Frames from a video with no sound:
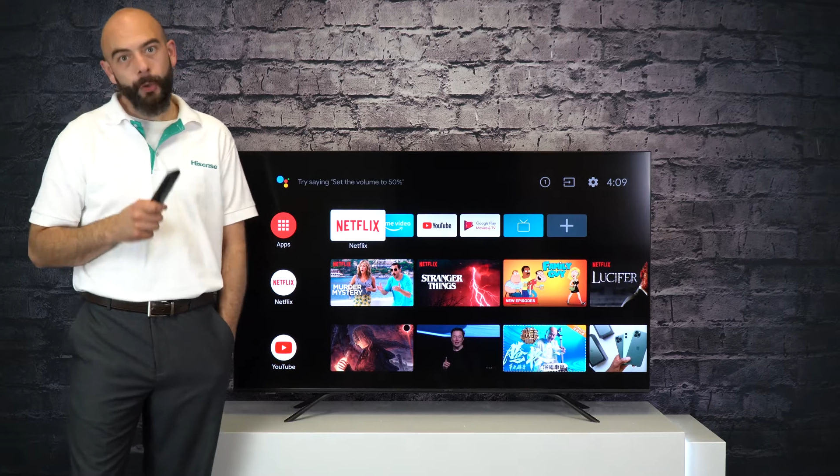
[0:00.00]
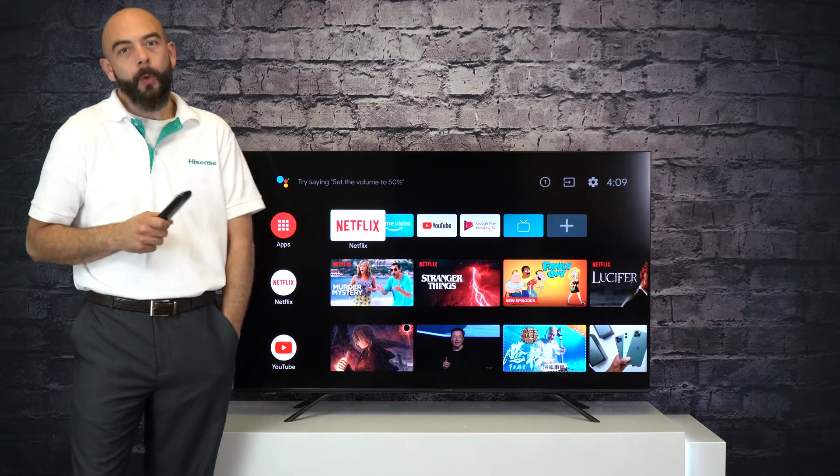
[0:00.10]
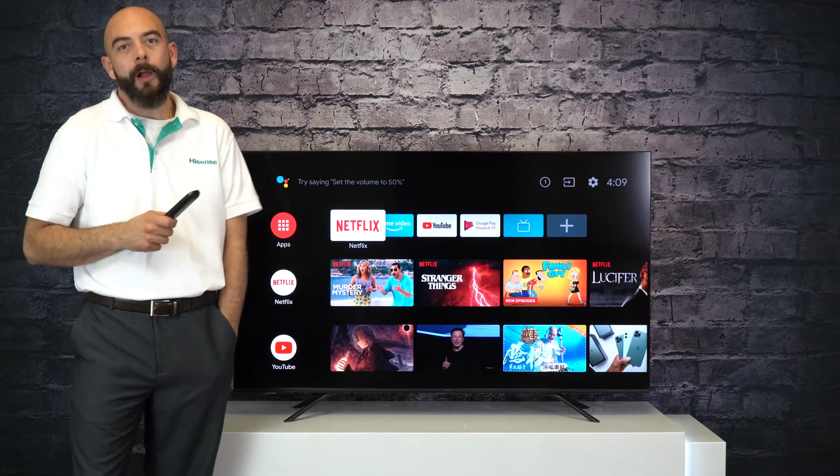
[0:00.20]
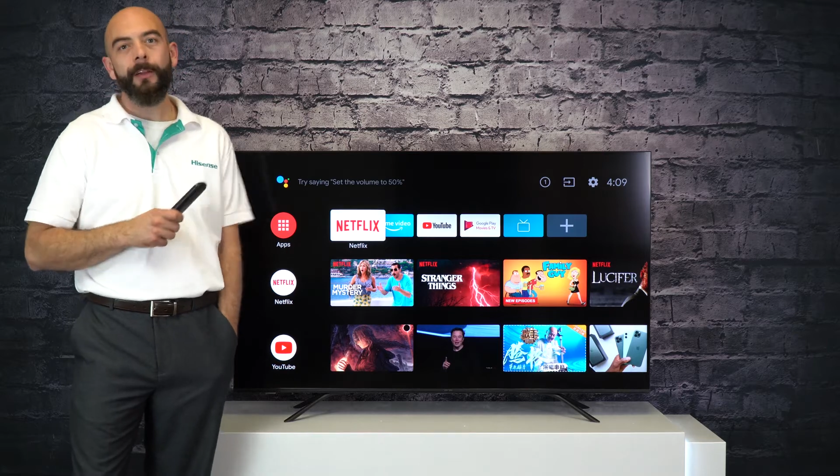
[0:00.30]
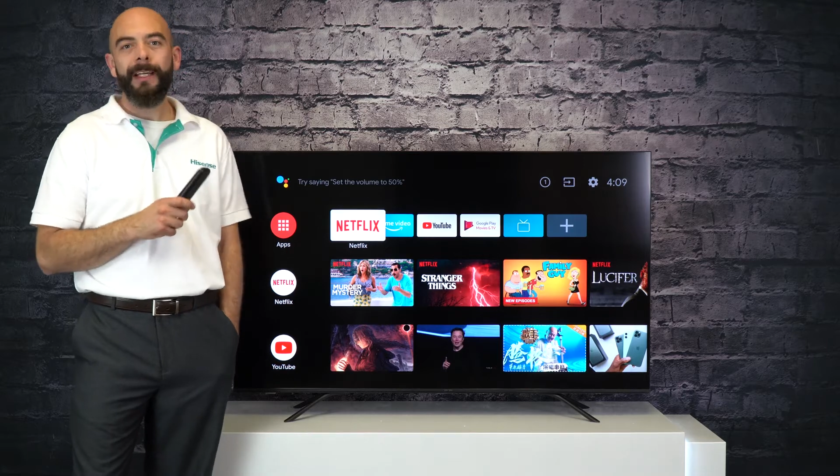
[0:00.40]

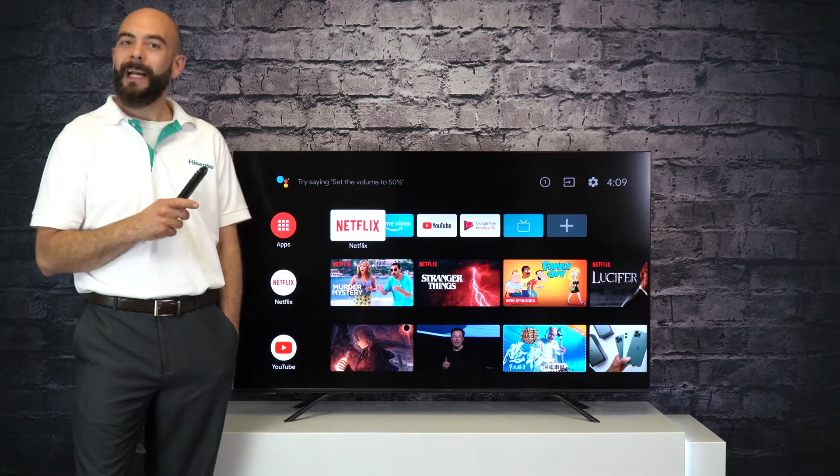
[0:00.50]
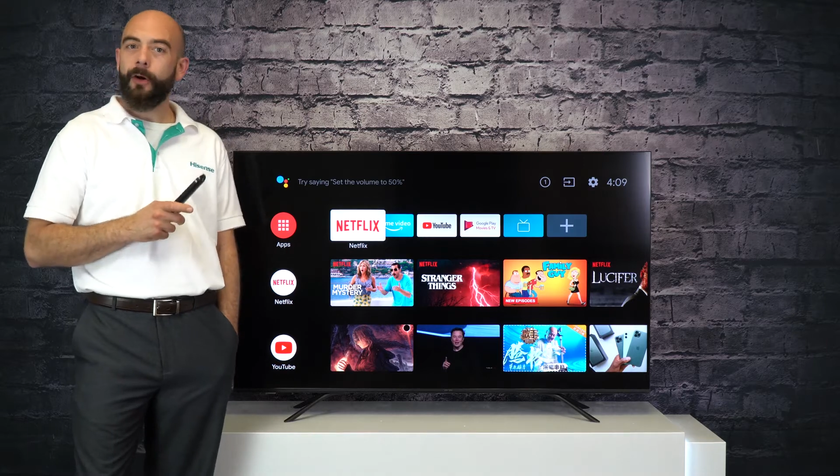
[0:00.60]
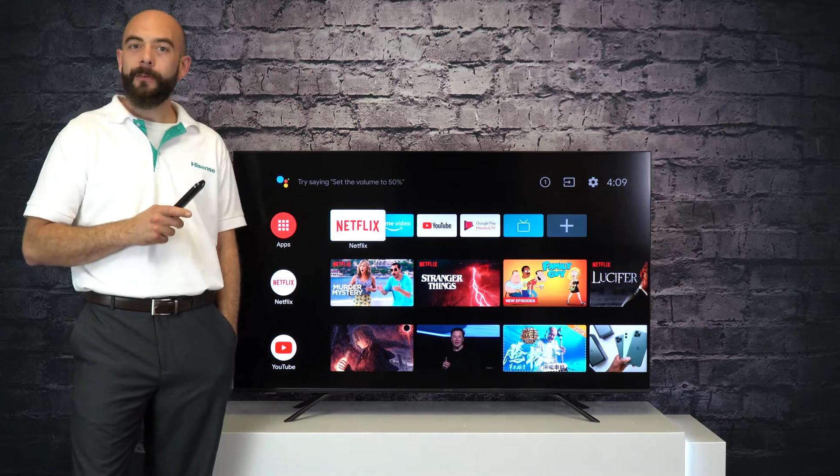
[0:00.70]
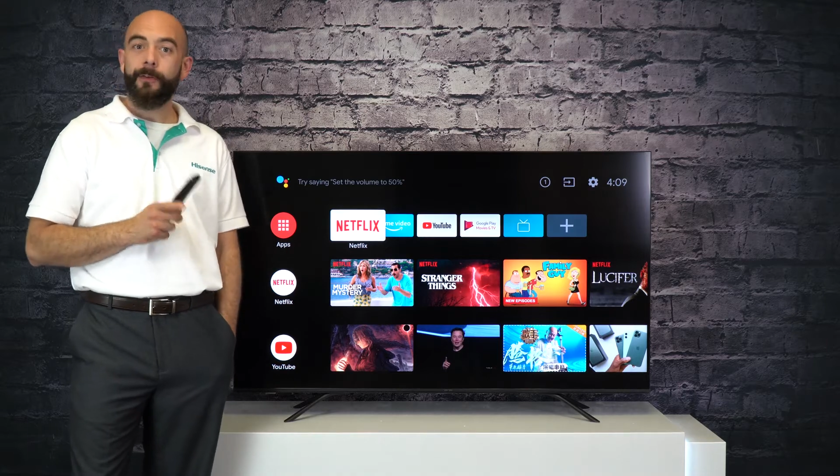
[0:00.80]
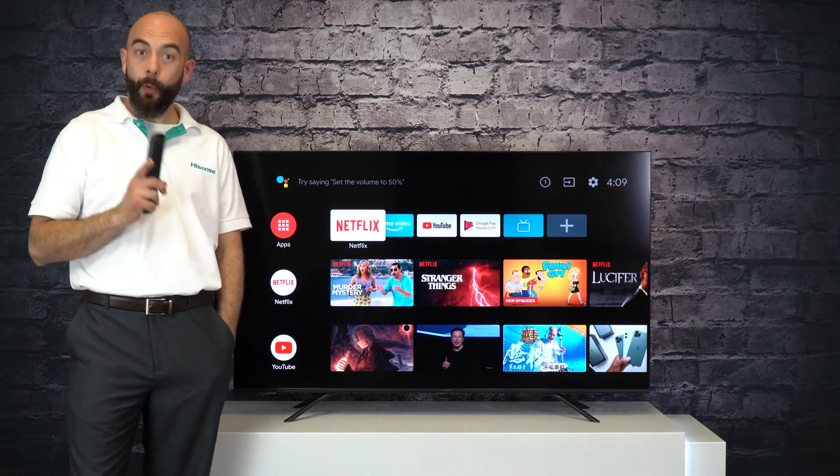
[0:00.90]
quality
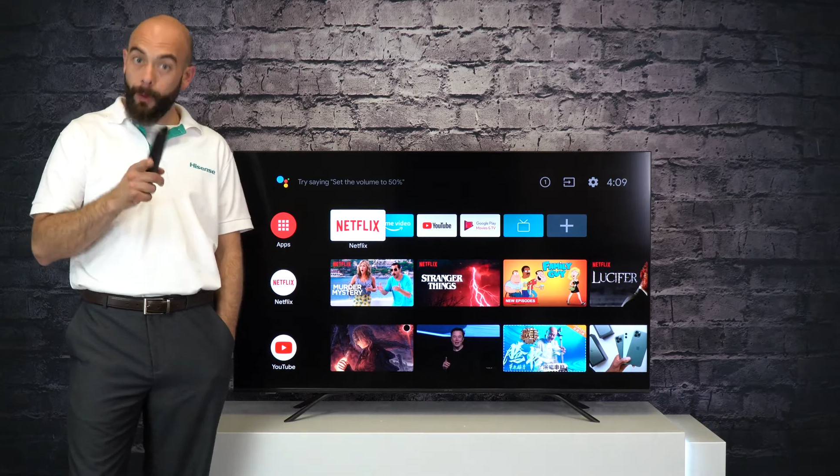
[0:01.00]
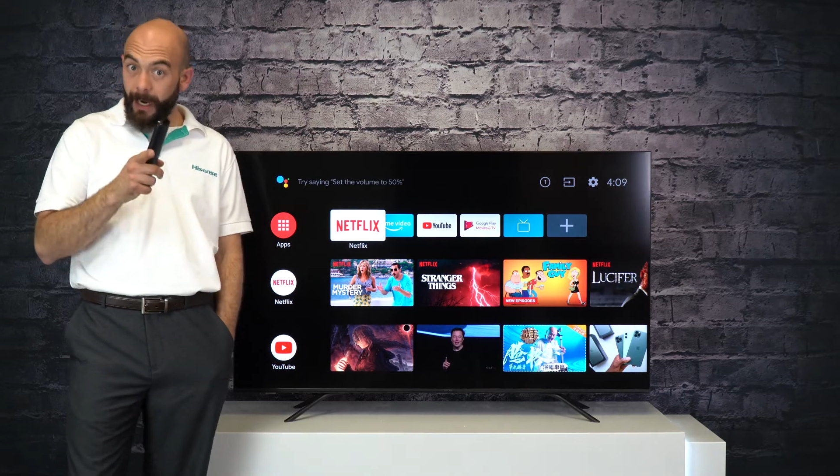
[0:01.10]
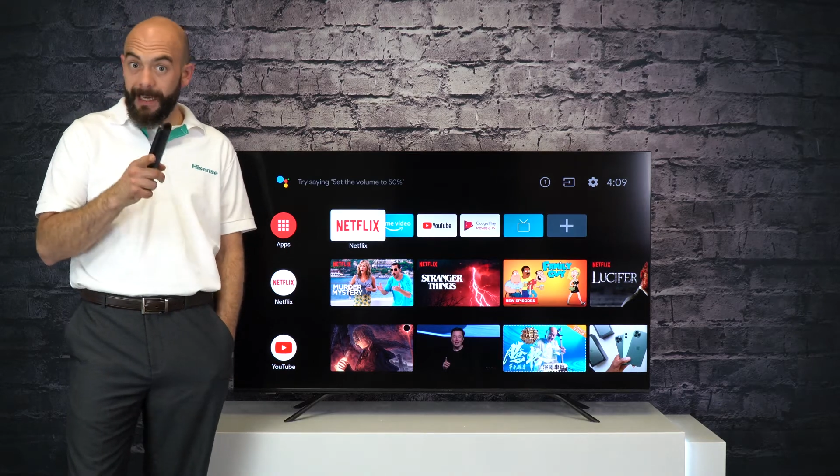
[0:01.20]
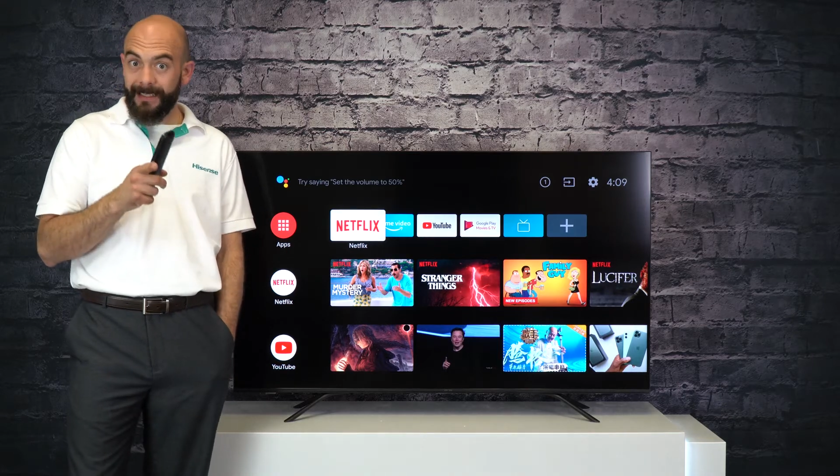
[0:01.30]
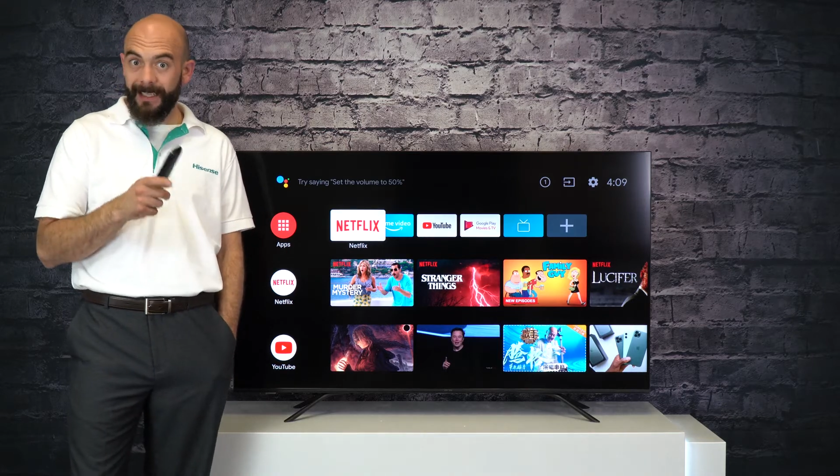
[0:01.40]
out of your
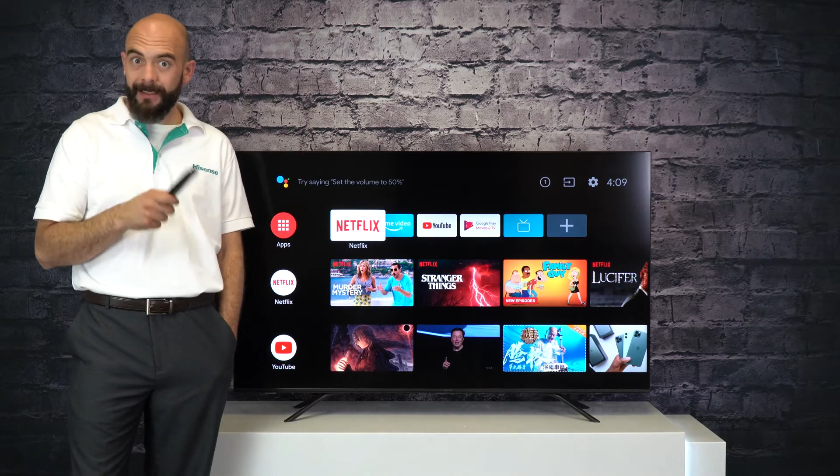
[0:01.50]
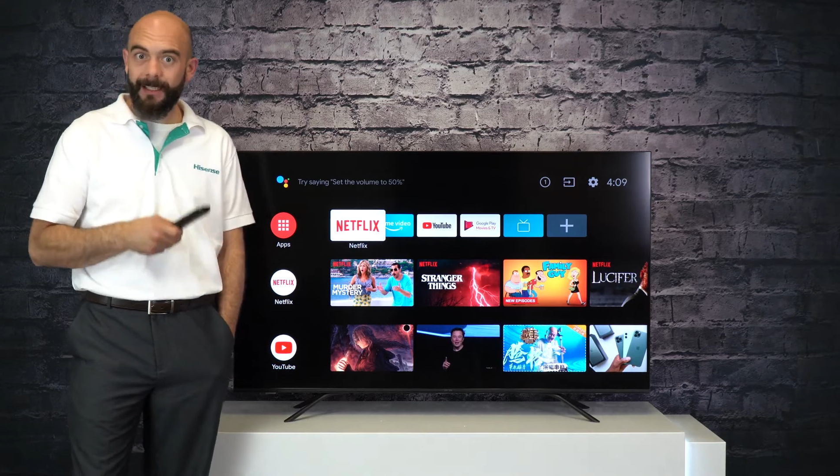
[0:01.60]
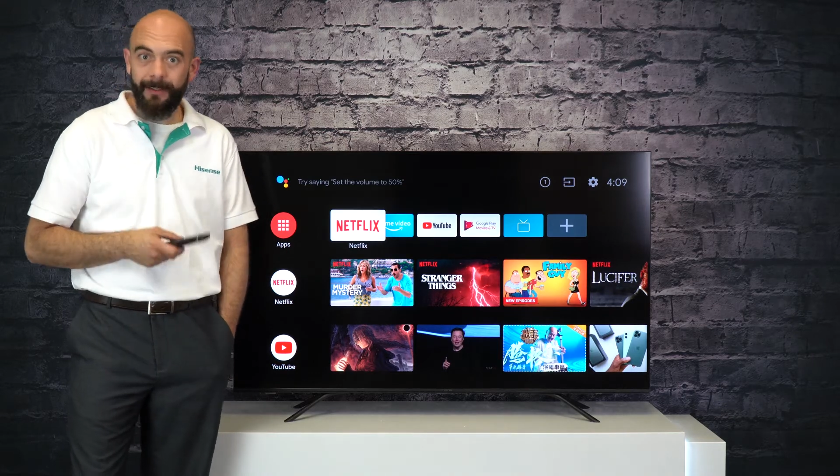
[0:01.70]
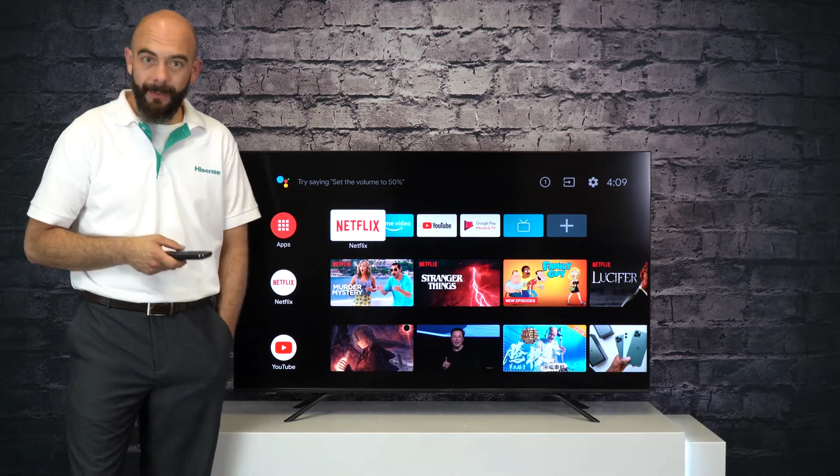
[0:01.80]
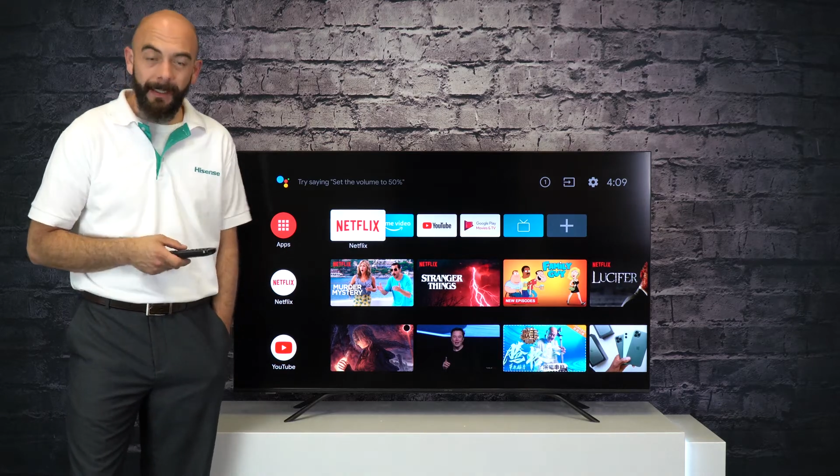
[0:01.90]
Hisense
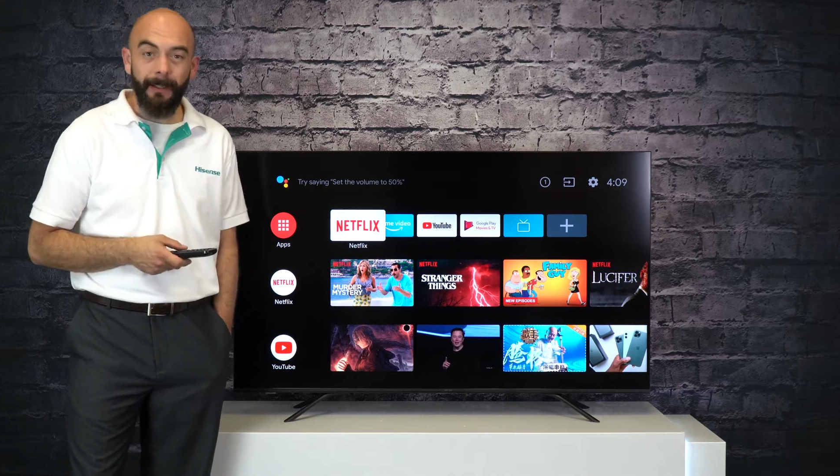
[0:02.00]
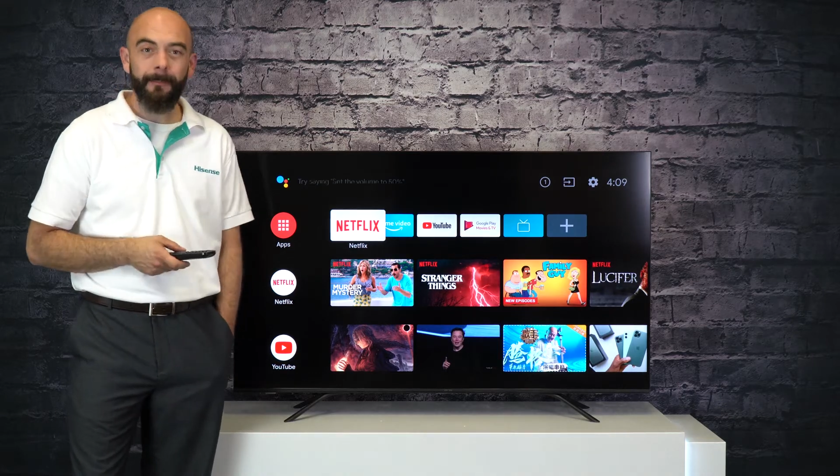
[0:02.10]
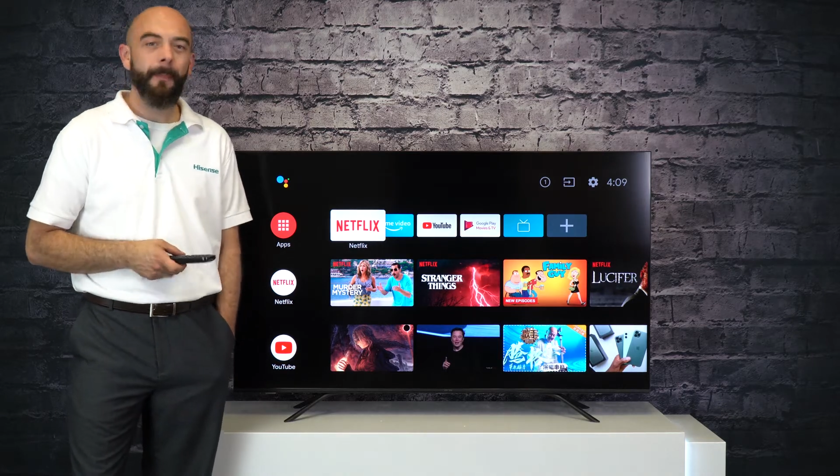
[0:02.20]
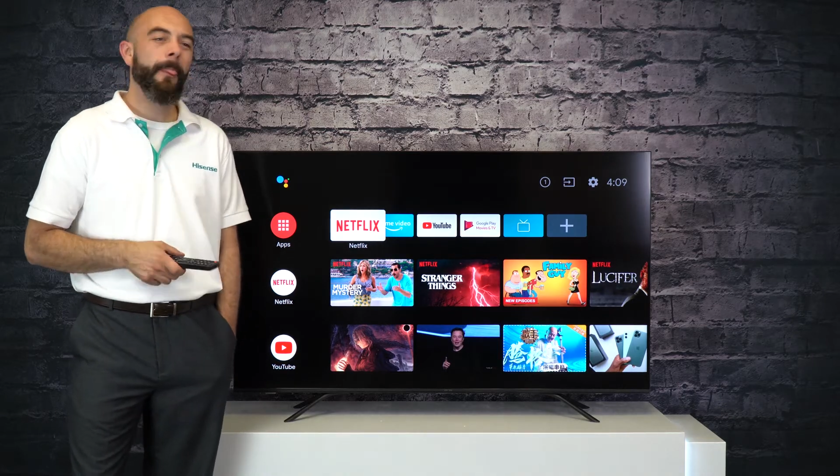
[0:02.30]
TV?